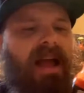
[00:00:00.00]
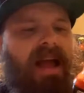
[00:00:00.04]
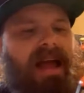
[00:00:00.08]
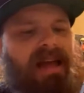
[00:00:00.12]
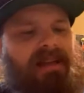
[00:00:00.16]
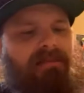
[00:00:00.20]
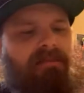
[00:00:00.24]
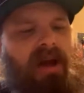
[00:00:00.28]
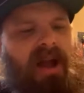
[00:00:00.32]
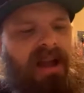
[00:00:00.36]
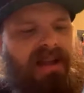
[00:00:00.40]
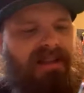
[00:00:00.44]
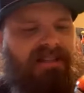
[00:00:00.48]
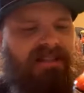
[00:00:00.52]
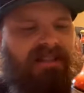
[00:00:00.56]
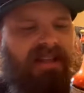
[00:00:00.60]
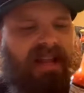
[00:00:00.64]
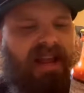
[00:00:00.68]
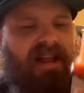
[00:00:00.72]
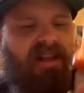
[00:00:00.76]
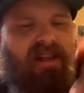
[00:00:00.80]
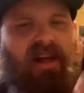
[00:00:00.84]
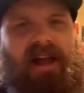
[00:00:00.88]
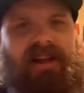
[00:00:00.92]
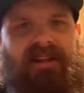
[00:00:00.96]
on my
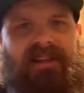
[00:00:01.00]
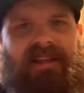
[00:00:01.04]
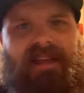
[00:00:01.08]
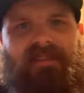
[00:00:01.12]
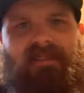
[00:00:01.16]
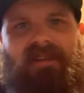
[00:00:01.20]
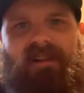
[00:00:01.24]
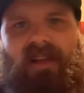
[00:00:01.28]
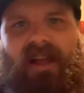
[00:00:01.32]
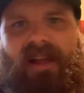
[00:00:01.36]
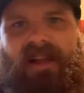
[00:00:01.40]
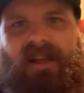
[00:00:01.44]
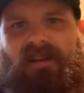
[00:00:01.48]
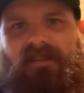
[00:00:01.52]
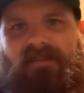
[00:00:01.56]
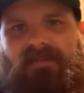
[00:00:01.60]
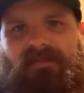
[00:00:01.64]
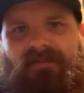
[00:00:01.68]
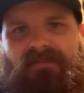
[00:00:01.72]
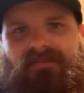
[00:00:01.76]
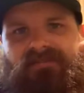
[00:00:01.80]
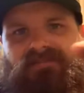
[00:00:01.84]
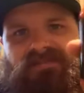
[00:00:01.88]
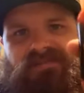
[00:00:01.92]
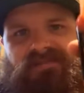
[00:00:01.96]
scale, I'd give it like a
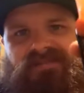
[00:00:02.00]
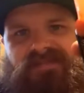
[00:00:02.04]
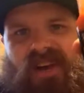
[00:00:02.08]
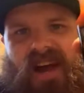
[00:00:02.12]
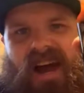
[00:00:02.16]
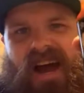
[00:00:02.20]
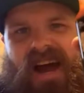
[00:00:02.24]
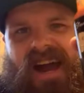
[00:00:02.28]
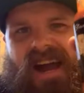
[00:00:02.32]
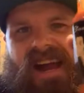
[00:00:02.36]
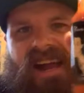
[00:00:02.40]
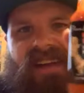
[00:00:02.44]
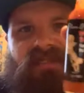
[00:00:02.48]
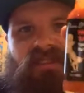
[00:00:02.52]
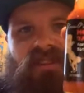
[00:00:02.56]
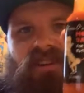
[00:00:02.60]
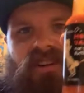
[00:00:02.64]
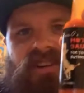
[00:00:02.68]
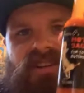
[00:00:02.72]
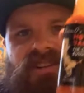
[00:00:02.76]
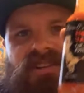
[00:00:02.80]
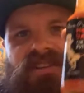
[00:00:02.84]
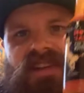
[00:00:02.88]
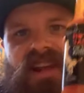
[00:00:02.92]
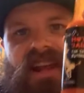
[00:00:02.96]
five
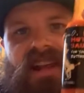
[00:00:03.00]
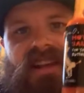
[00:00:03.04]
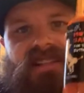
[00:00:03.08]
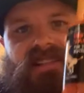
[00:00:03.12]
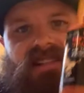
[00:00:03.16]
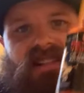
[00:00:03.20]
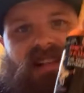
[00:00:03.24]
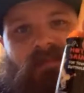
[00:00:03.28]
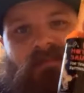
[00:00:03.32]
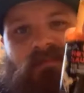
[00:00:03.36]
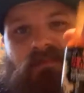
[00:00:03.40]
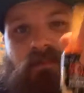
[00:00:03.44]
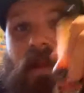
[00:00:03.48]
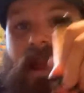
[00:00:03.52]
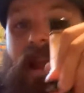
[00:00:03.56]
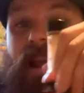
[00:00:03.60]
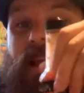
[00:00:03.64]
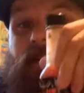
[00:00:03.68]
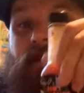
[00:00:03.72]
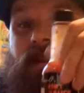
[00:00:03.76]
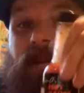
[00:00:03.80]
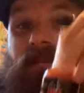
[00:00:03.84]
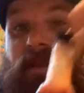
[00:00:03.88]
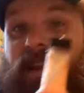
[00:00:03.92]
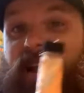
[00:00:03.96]
or a six,
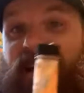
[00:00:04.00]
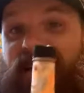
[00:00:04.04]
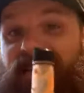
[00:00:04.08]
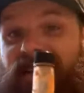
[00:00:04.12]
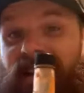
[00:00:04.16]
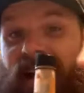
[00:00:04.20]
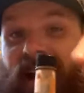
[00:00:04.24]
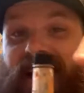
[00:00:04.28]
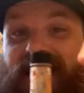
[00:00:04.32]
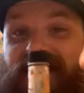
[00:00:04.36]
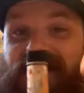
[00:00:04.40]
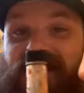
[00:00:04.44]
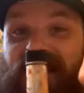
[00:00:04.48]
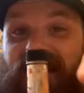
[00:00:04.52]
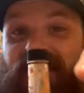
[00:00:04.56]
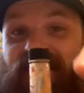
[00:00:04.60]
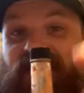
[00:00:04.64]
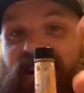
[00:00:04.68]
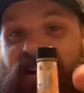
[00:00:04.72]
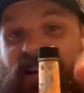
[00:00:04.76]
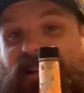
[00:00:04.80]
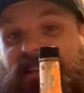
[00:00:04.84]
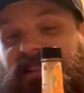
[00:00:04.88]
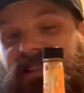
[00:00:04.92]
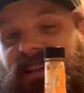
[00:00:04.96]
maybe being nice,
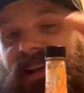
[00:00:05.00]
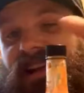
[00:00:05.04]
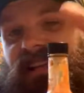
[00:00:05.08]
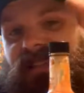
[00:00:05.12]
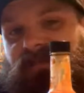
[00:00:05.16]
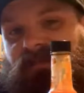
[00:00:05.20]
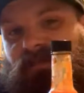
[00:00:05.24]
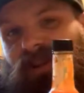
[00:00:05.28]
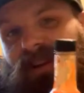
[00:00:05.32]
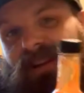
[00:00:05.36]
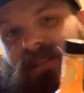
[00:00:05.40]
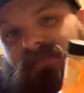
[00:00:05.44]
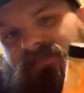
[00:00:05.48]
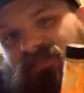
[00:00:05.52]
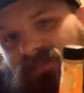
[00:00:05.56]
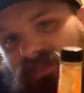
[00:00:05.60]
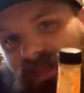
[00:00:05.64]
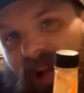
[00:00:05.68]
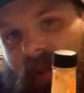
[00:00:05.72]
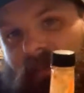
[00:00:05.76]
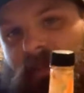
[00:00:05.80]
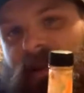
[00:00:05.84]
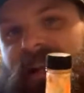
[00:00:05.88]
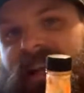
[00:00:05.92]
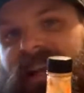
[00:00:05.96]
giving it a six, but I'm
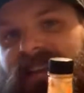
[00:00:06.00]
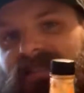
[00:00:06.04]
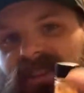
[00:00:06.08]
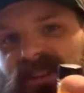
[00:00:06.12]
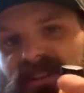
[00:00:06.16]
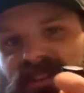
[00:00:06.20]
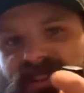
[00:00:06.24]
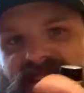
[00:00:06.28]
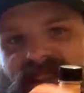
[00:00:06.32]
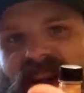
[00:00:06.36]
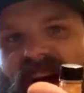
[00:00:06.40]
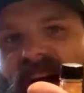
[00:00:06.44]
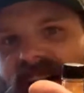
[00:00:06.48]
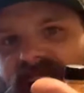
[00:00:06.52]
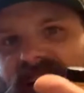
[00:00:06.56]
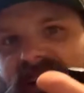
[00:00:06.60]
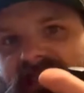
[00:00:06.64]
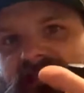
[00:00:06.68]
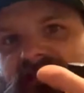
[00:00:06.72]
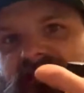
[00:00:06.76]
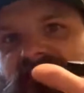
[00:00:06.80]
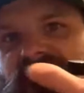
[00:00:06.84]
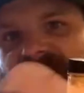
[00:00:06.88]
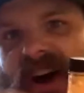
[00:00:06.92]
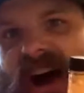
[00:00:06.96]
going to give it a
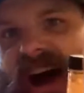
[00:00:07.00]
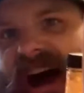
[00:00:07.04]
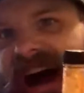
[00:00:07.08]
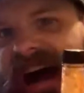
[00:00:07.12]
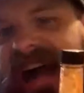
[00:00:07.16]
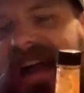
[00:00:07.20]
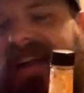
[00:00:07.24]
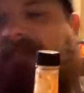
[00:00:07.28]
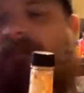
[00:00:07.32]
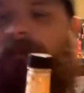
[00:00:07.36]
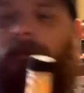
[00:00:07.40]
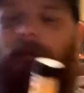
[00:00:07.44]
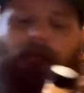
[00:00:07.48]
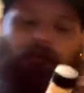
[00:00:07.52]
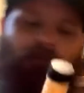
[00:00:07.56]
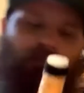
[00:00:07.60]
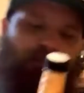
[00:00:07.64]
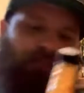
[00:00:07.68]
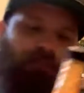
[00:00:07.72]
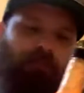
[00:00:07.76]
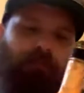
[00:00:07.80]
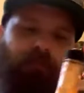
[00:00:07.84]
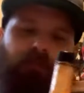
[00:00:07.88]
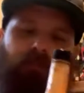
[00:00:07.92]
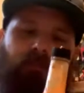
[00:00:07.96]
solid five
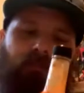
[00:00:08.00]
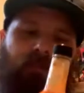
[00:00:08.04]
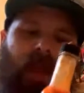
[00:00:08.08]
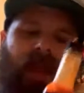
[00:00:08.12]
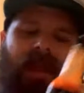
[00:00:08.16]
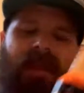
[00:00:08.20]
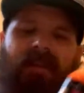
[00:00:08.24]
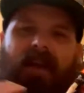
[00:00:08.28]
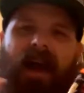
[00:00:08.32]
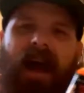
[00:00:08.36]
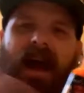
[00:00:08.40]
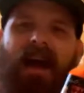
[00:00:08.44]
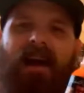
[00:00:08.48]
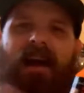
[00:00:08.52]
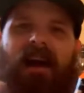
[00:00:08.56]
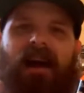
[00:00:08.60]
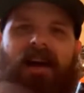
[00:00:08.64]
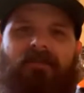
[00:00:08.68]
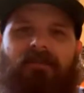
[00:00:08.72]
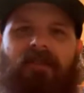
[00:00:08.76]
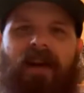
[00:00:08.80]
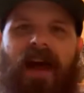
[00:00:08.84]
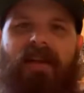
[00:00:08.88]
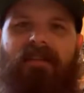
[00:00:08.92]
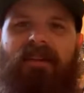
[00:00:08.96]

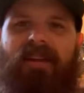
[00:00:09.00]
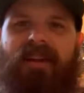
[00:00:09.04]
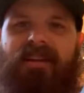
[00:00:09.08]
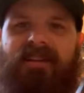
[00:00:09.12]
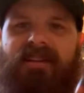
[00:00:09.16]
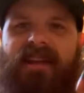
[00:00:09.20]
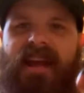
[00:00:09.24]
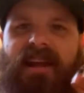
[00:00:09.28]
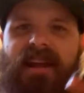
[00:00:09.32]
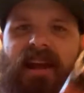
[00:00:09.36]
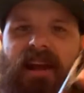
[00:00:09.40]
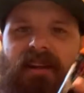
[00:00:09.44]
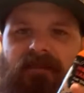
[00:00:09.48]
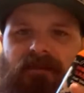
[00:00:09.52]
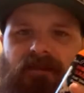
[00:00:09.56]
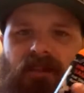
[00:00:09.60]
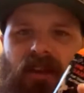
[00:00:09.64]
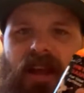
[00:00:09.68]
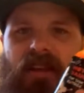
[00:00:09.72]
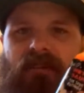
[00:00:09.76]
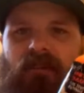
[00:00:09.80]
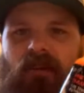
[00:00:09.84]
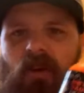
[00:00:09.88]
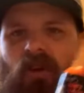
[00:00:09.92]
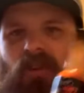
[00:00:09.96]
uh, five out of ten on
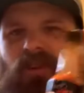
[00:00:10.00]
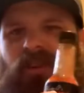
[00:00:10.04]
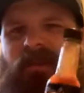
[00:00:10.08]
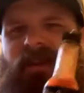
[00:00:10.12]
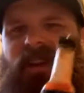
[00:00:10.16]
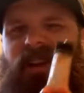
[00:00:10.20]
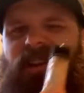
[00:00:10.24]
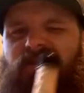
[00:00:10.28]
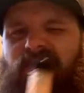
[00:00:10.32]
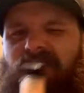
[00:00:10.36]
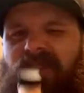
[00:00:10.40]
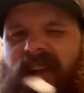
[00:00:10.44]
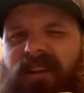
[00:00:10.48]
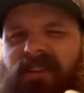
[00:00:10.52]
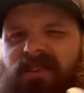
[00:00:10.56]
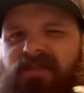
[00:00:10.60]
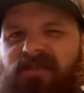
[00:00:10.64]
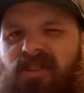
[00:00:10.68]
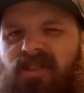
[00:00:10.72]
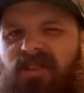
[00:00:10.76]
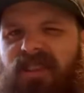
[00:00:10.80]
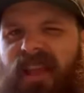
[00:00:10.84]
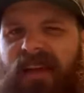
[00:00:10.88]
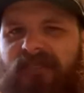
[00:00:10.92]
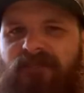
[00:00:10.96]
flavor, only because when I
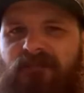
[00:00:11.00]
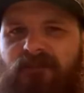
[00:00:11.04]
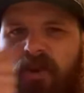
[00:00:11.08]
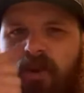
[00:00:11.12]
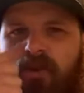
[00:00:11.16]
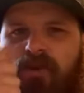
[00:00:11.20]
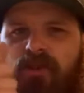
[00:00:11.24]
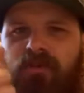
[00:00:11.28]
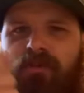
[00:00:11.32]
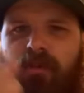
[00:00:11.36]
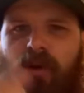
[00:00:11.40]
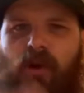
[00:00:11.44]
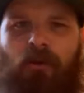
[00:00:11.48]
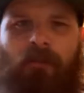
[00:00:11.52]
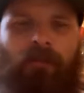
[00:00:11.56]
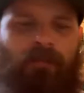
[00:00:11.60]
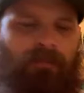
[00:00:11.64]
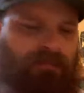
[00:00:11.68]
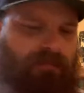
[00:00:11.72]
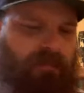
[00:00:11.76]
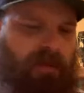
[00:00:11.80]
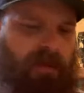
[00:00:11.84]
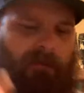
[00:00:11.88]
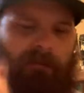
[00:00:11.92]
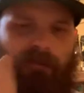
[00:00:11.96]
took that first
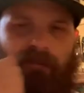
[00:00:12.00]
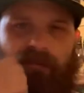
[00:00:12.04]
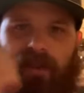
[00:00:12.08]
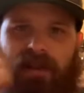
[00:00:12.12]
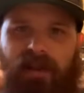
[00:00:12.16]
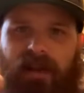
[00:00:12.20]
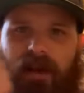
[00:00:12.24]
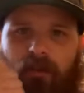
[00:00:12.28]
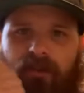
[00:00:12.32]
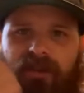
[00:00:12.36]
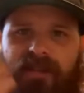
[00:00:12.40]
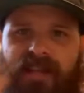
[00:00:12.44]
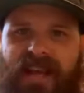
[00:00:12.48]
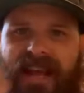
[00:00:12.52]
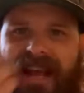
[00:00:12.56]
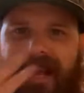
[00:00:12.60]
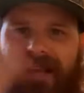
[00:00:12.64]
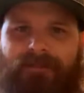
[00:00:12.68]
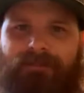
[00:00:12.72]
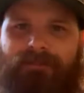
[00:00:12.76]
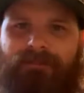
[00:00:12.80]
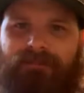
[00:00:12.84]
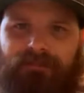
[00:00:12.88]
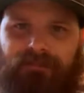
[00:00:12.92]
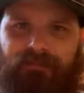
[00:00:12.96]
spoon, I was
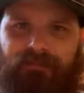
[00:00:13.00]
hit